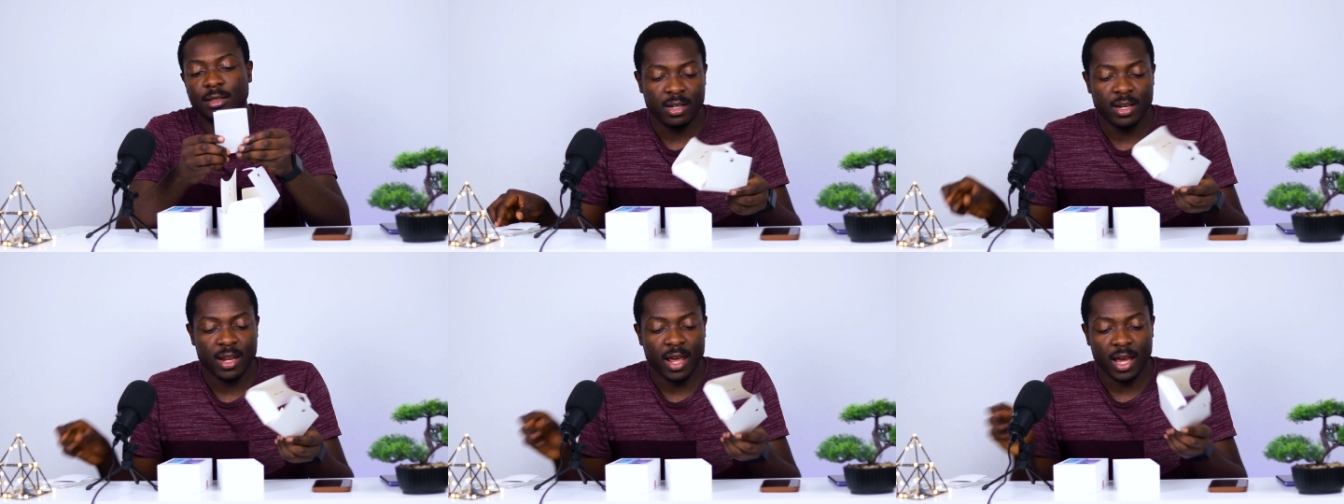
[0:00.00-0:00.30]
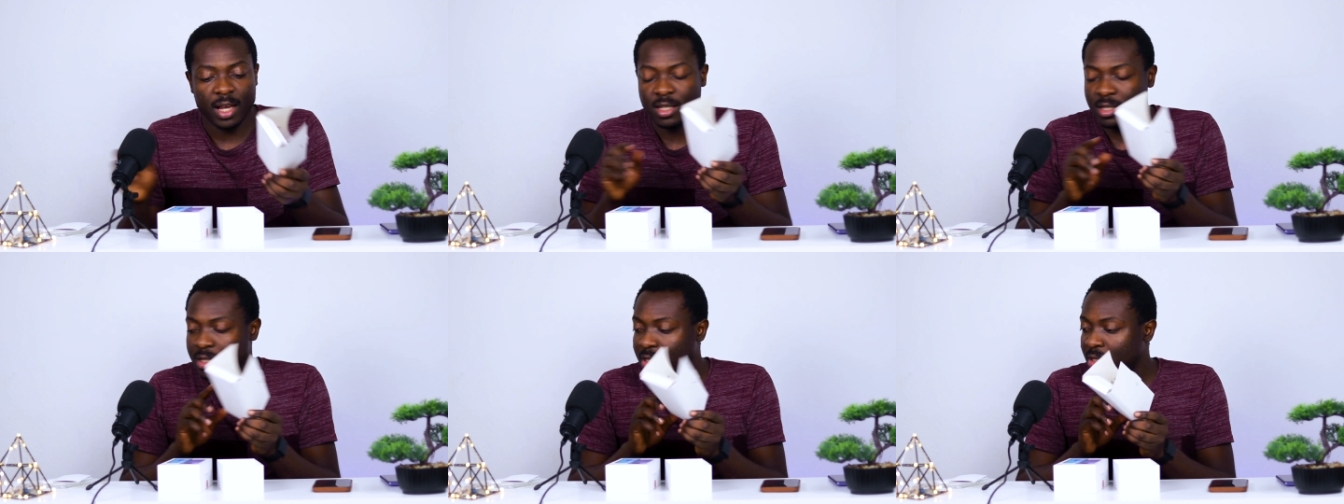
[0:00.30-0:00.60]

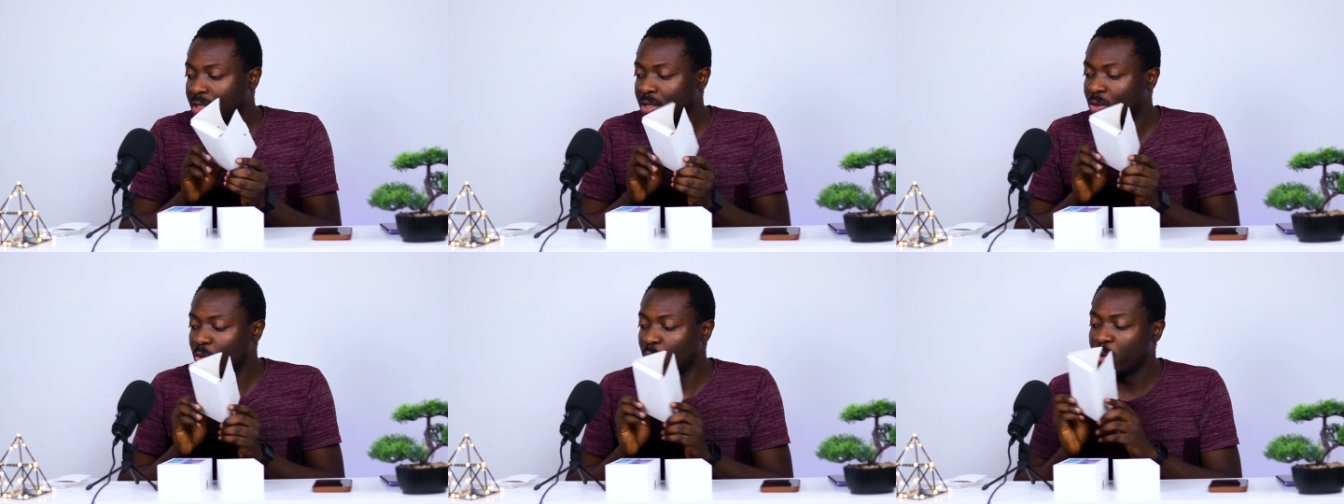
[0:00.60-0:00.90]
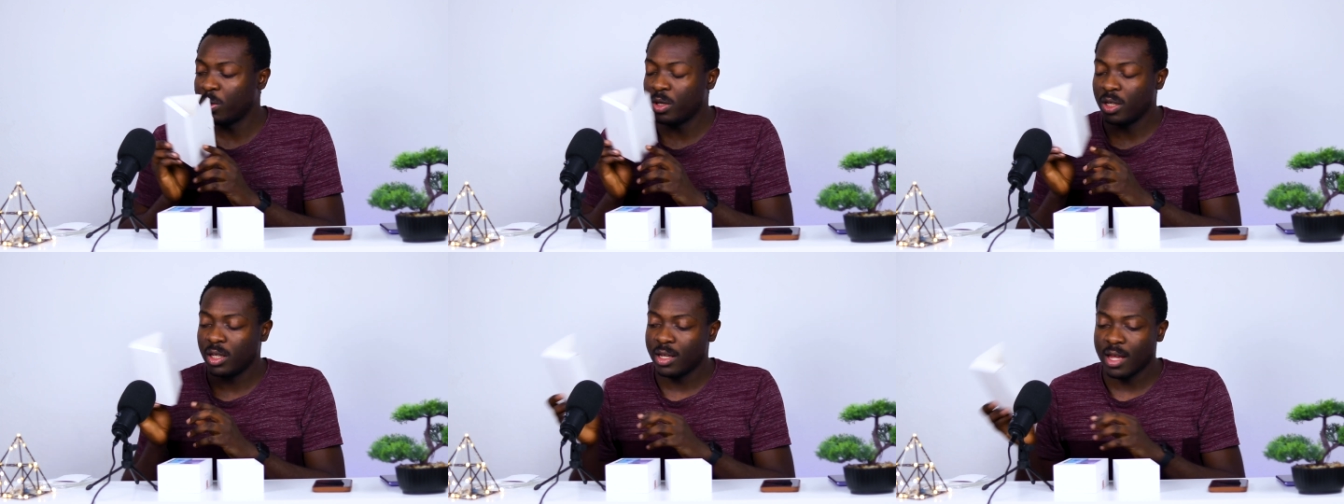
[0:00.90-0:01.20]
Next,
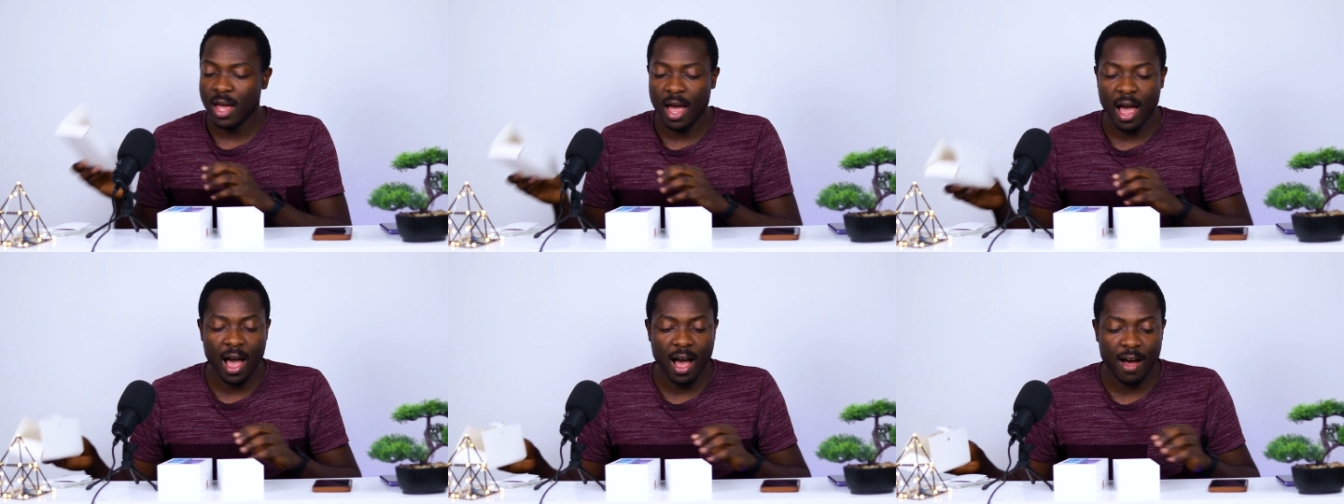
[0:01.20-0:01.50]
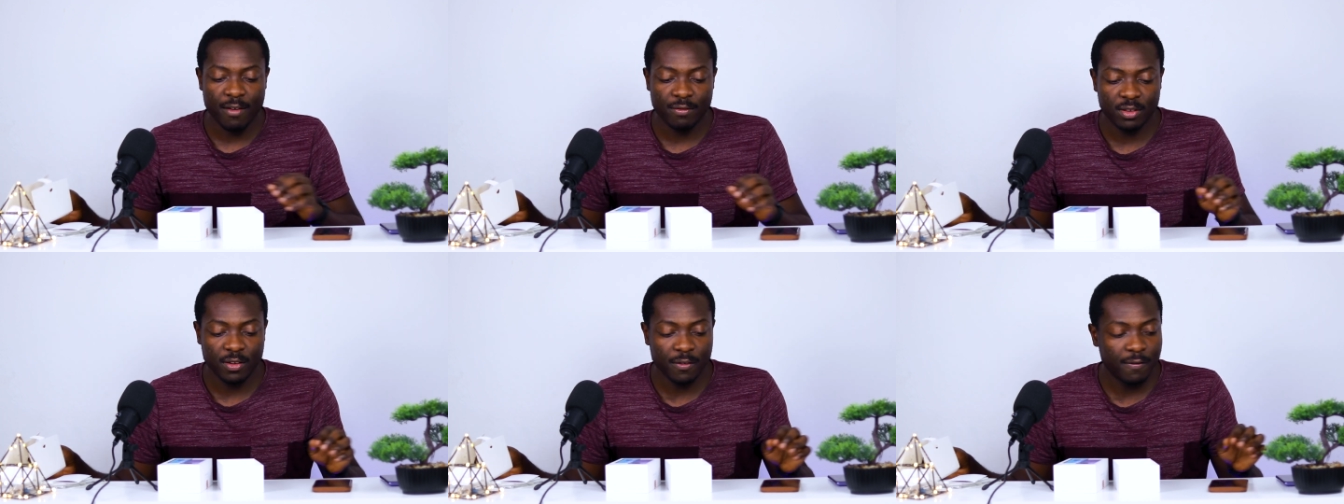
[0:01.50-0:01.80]
we
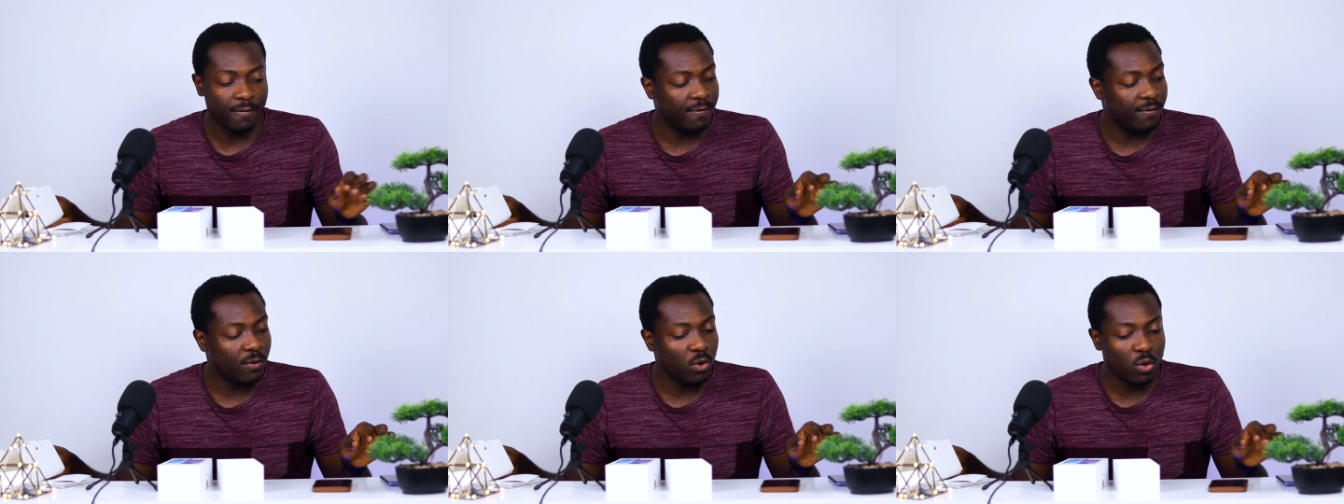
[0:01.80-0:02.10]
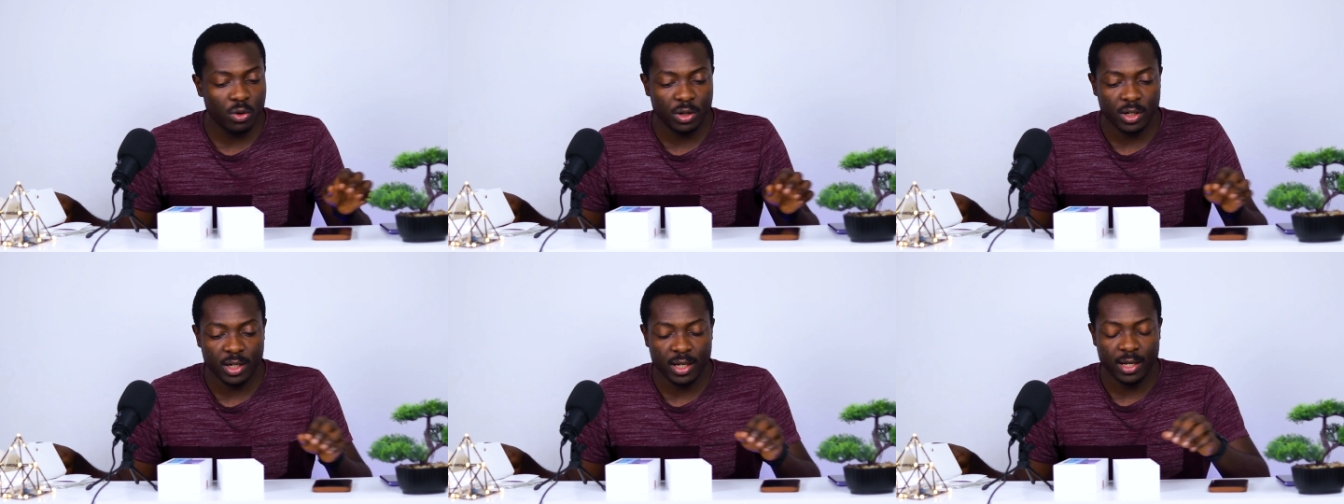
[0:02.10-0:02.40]
have the
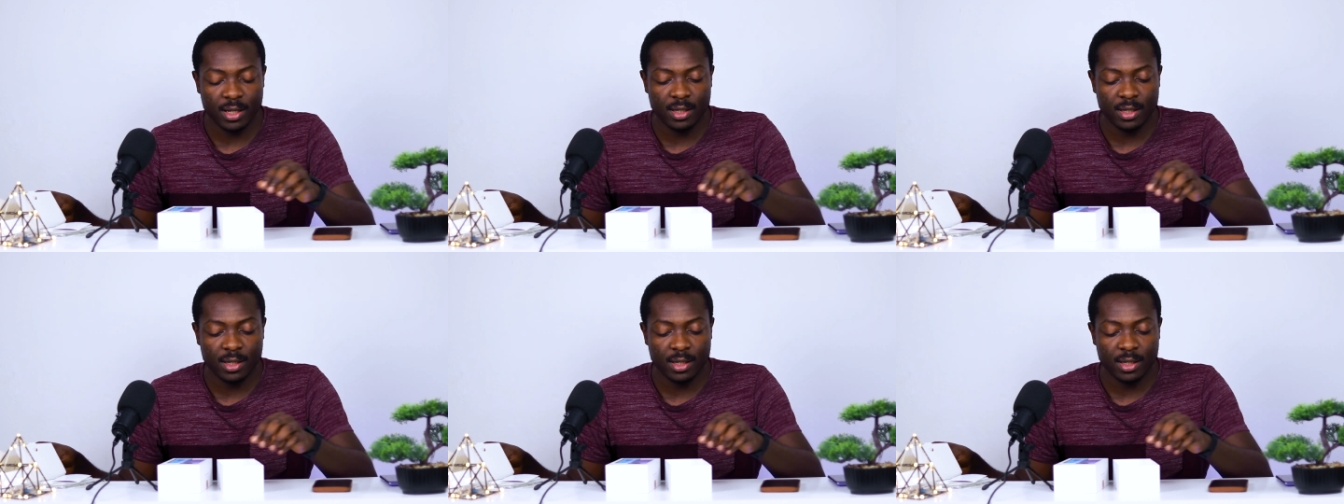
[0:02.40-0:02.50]
phone